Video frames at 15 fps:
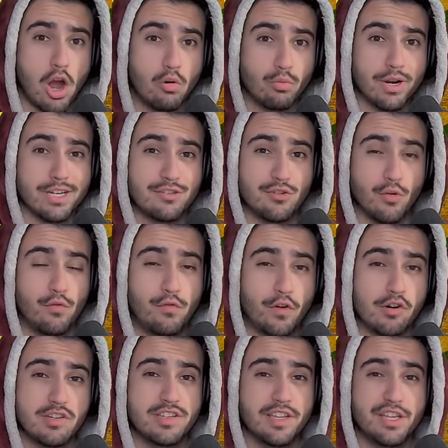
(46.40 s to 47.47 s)
All right, so
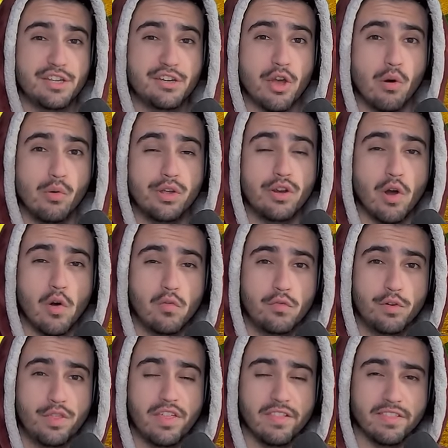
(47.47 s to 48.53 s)
firstly, going
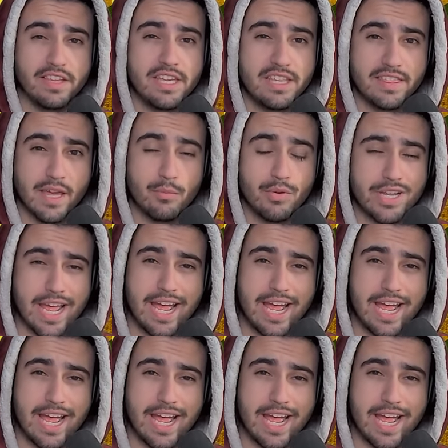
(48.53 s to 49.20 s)
over the leak that we